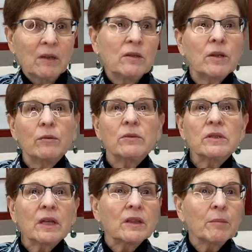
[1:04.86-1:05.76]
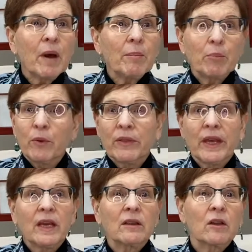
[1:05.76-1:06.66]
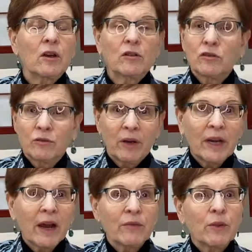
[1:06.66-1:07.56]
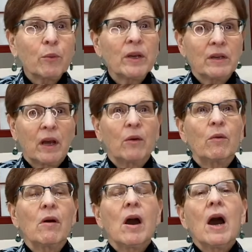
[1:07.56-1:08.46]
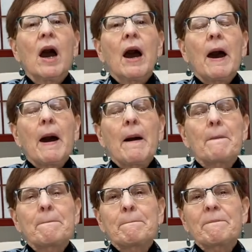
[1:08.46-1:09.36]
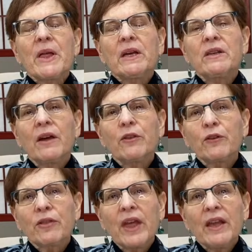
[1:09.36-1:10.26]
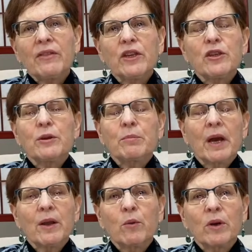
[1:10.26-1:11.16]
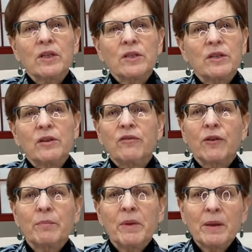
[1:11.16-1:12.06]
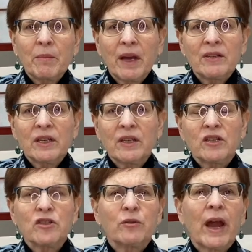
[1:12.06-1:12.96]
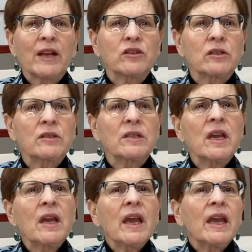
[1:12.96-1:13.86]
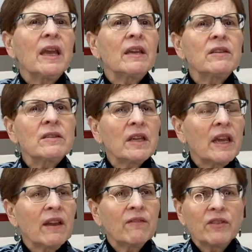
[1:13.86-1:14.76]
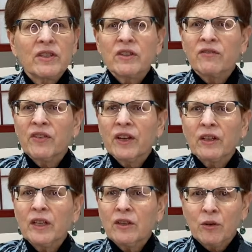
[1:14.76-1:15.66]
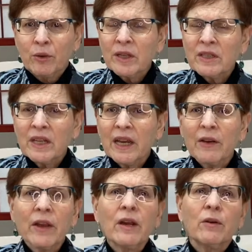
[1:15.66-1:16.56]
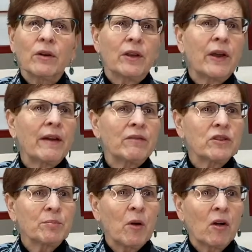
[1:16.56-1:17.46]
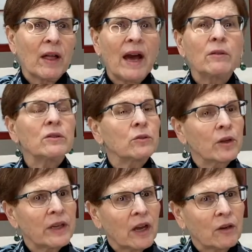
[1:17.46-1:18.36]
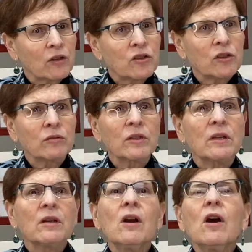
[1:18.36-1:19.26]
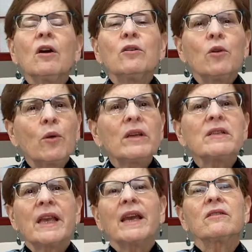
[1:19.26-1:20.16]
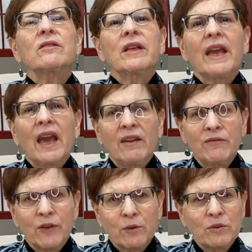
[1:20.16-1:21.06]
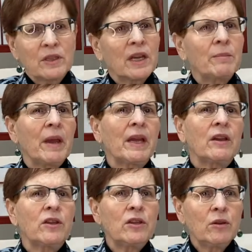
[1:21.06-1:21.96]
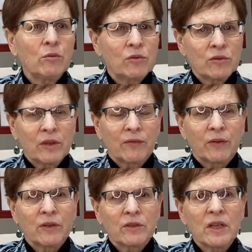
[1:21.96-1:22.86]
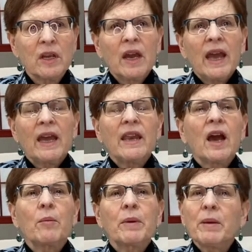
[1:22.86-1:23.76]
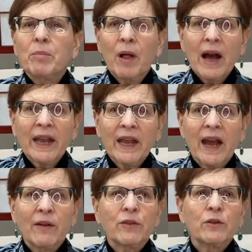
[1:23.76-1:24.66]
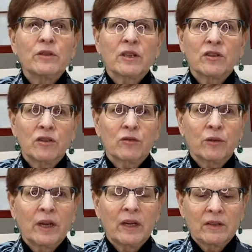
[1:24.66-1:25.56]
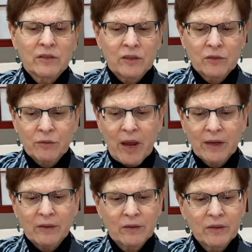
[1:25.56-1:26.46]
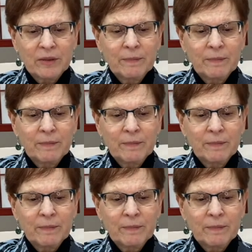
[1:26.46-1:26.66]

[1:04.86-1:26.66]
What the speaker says: Don't set them up where they can look straight out the window. Another thing that you might want to do for minimizing distractions is if it's a fairly noisy area or you have a small house or younger children, noise canceling headphones can make a huge difference in helping blocking out those extraneous distractors.